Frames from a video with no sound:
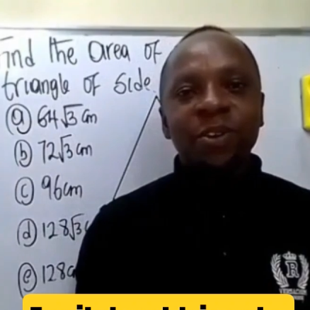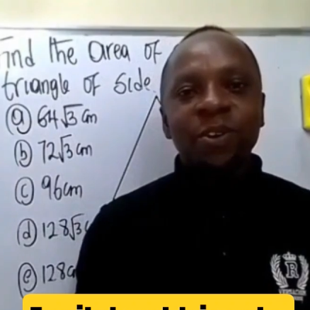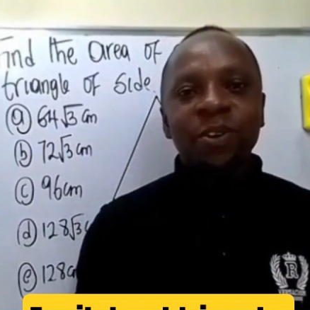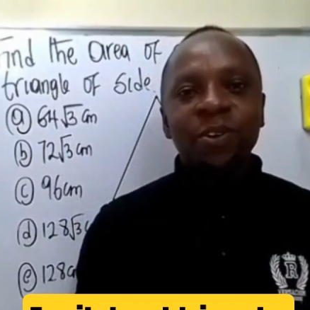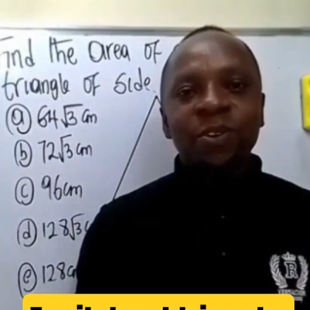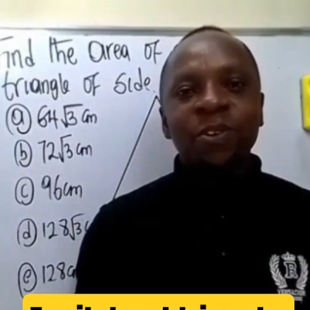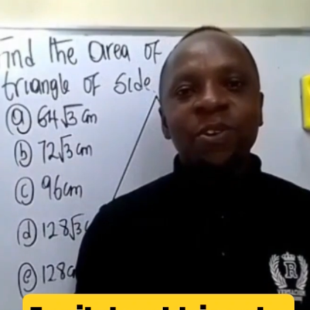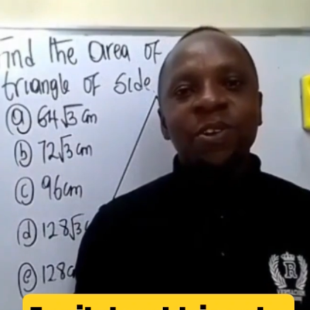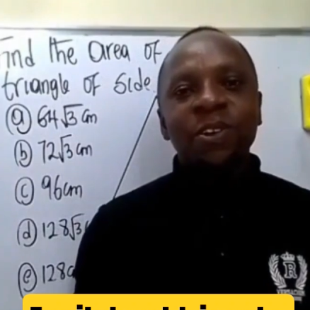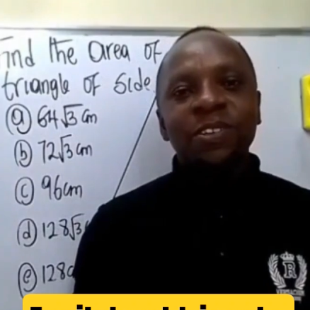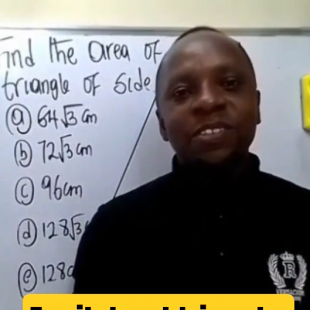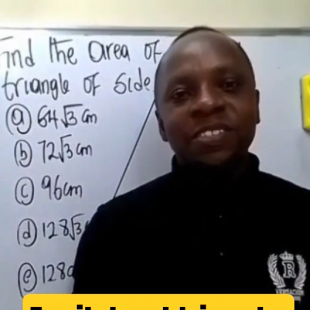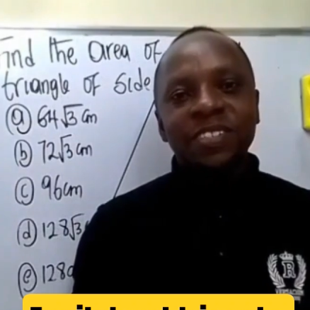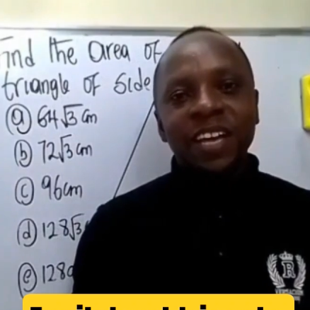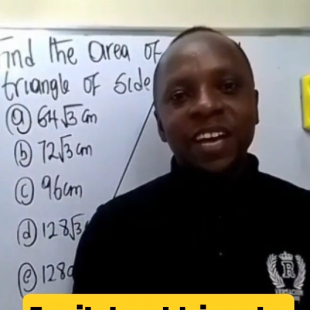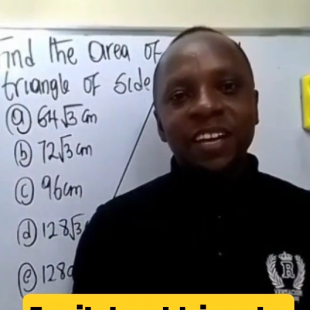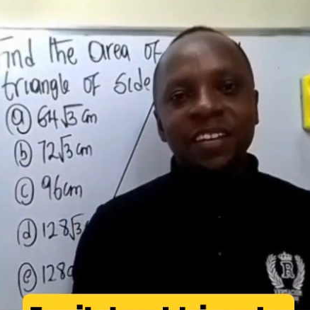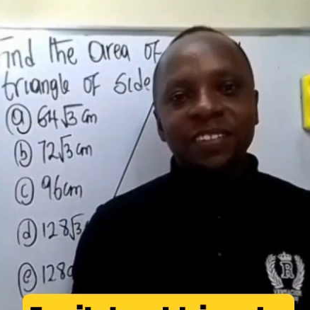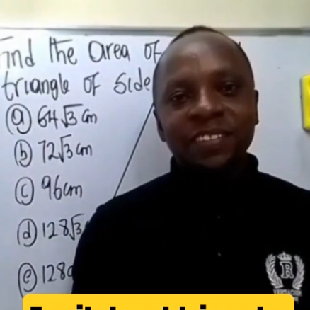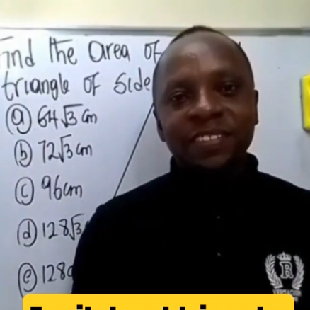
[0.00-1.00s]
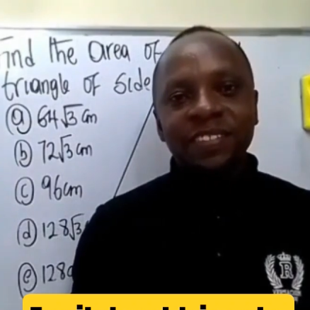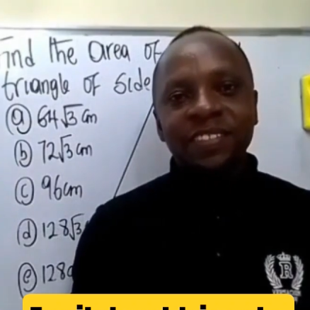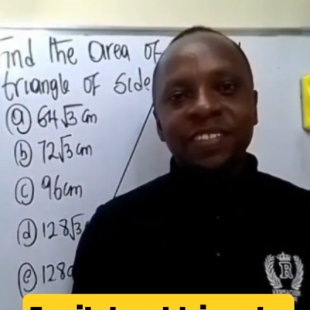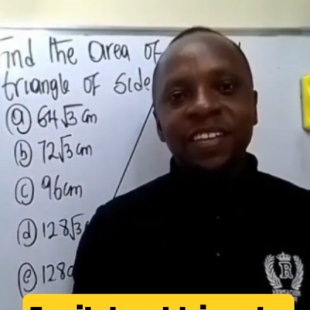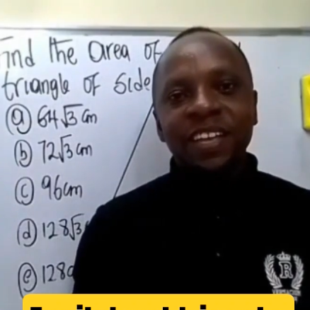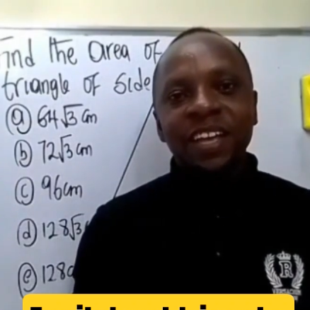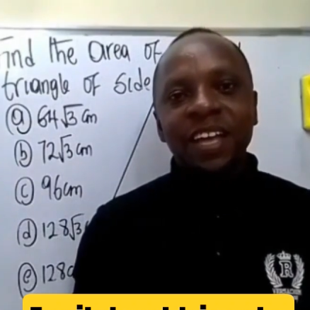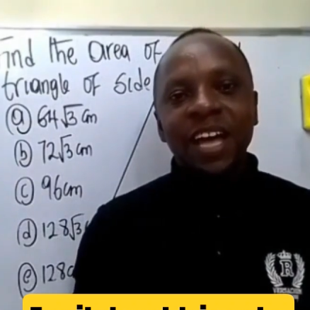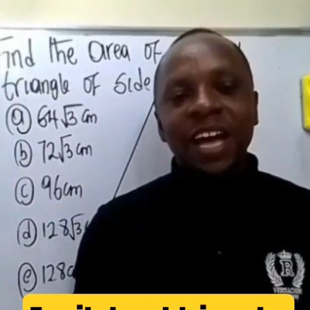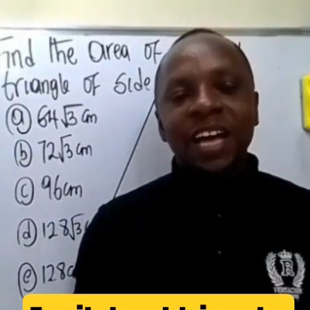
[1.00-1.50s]
equal
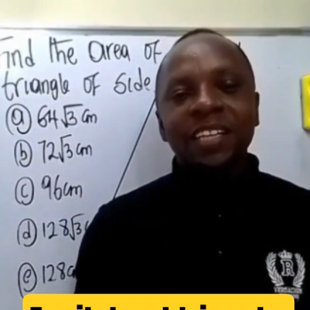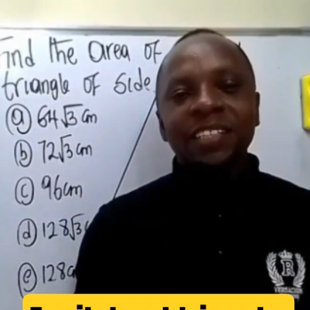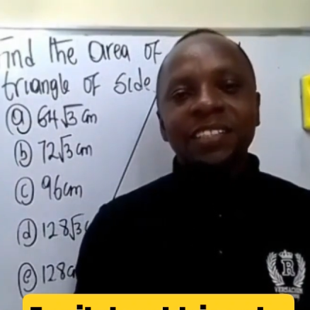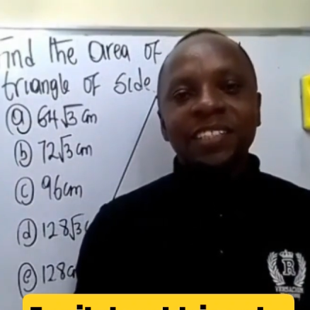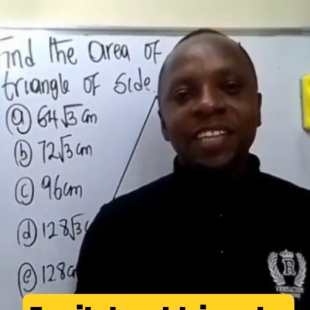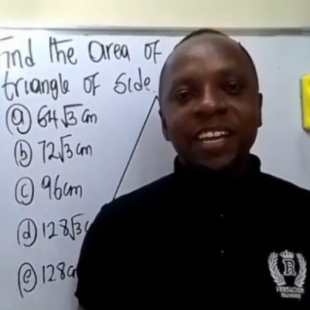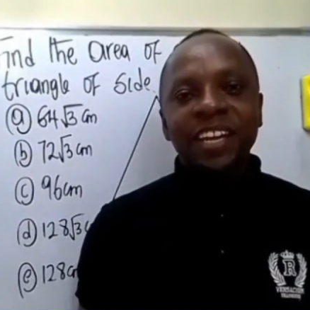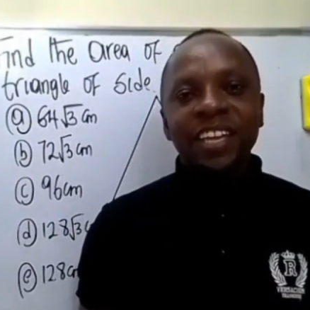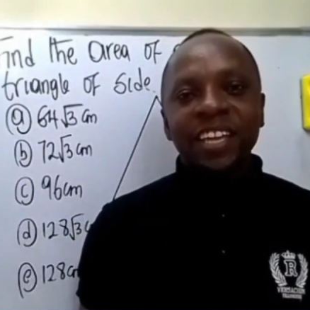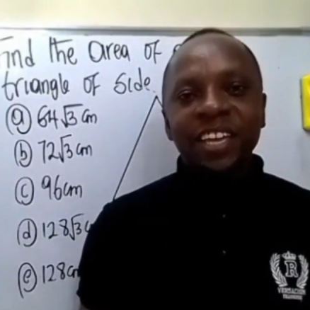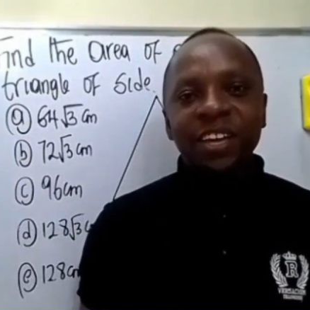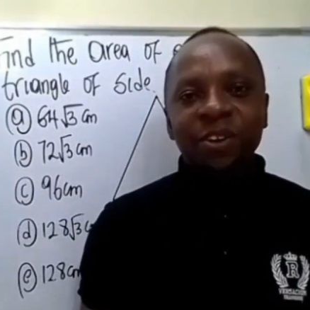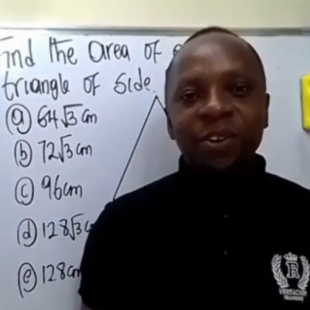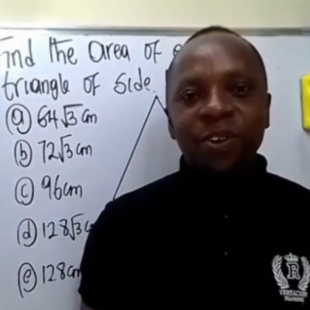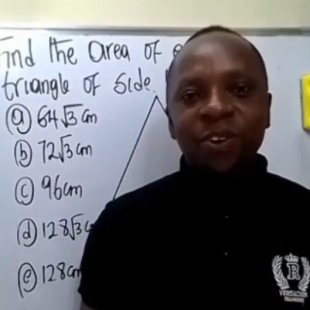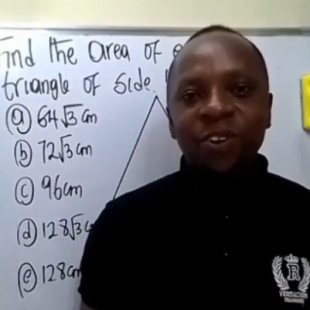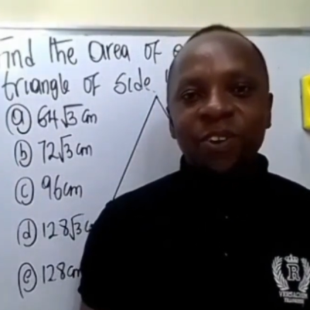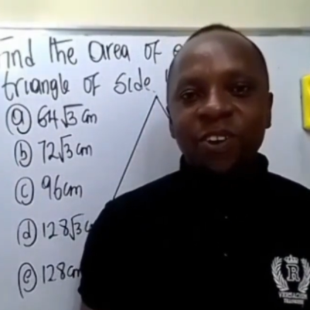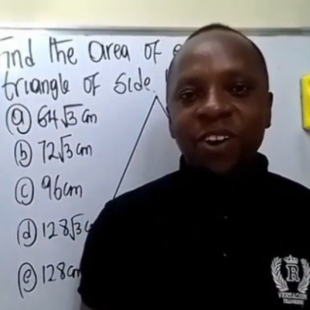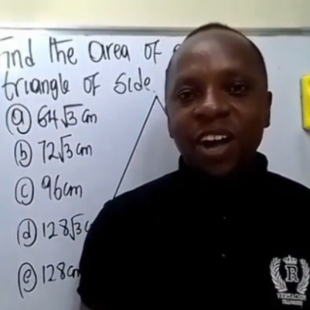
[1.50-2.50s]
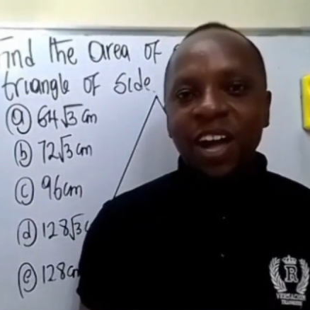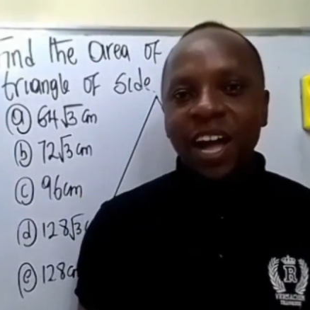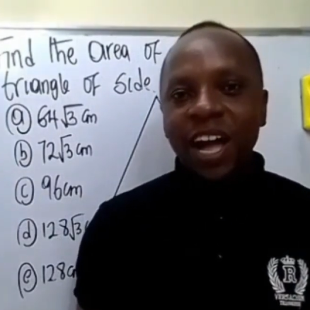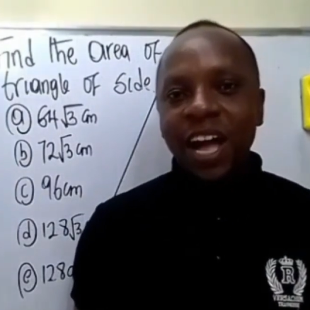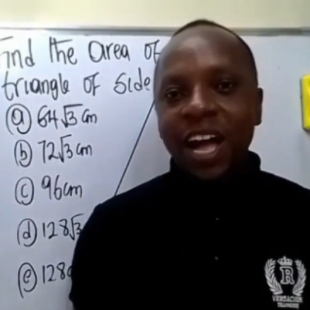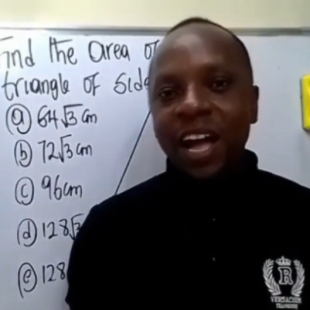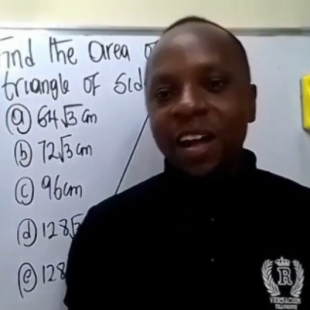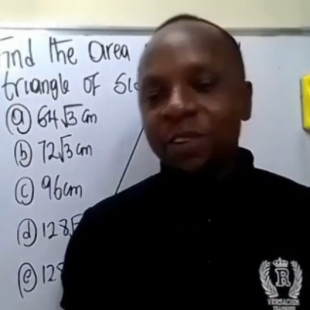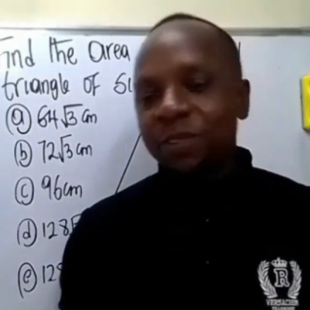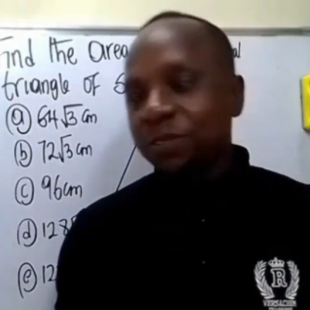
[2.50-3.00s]
sides and three equal
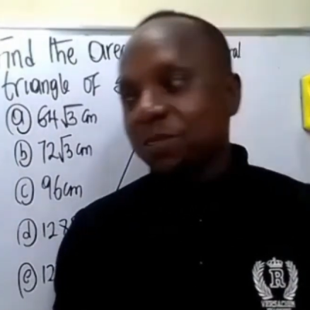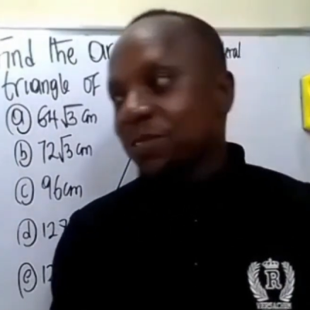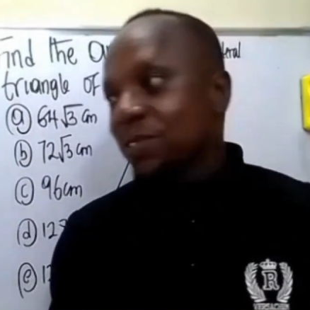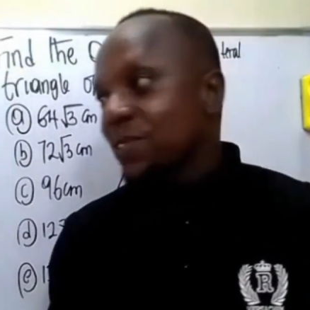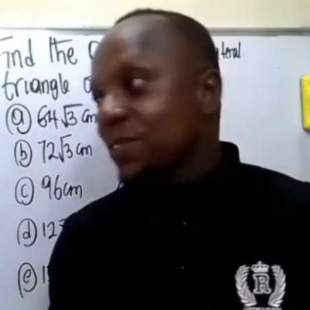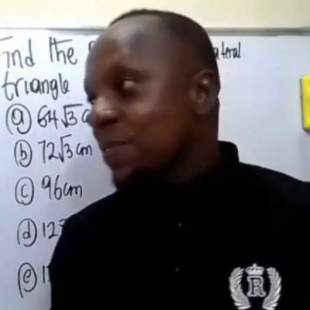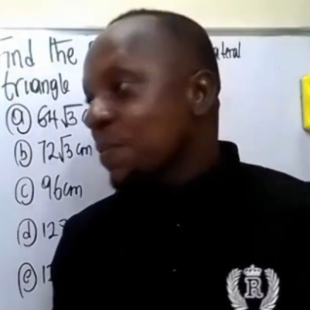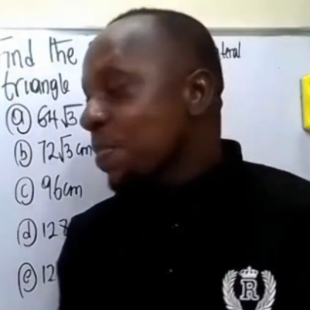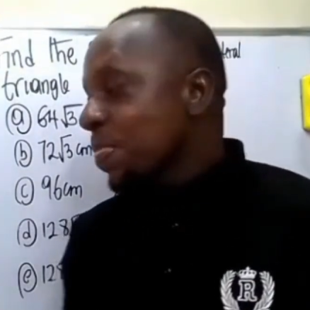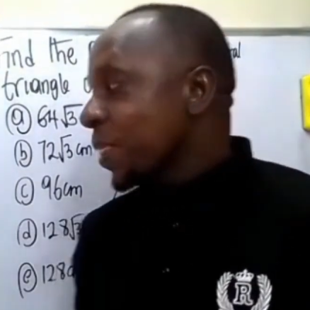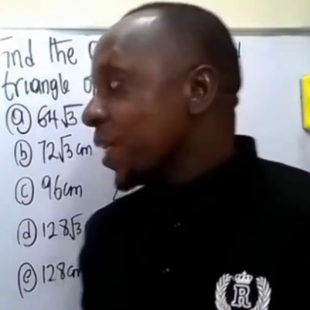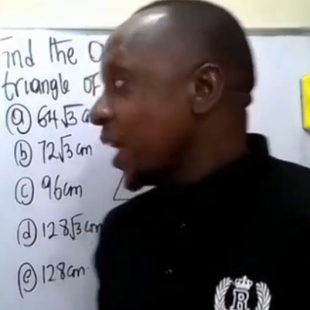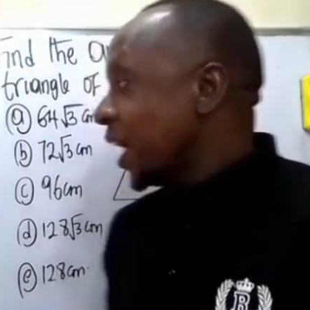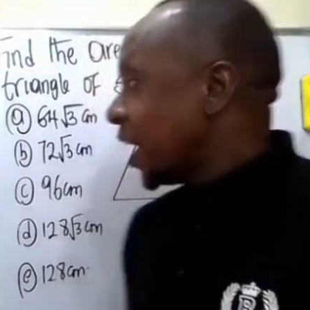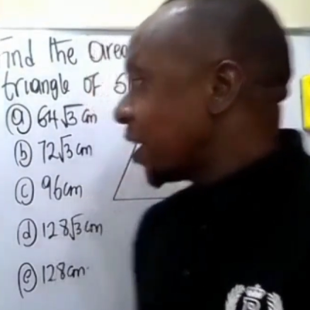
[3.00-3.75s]
angles.